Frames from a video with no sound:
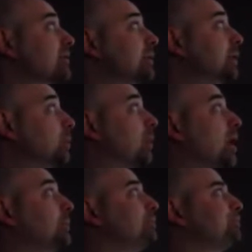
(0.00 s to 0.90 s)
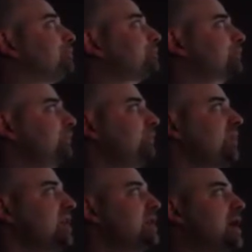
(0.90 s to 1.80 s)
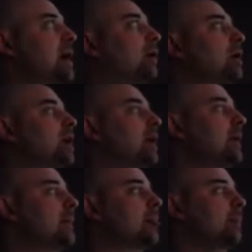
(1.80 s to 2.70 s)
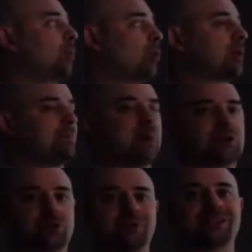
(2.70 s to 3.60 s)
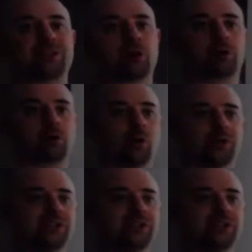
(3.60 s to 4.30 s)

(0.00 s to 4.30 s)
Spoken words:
you want. Now, more measurements are going to